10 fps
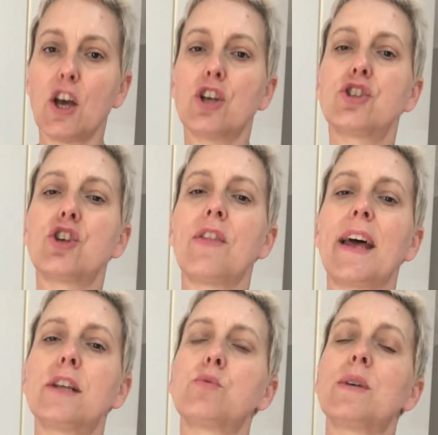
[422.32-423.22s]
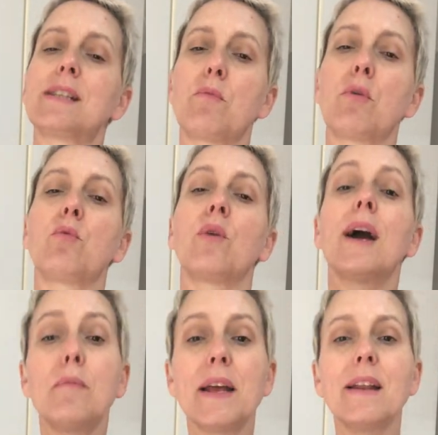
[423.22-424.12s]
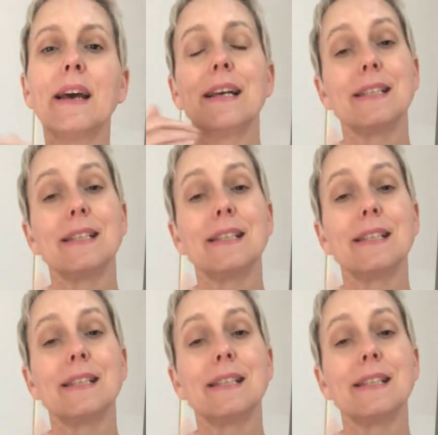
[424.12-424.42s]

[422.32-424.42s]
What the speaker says: So that is where someone will come in,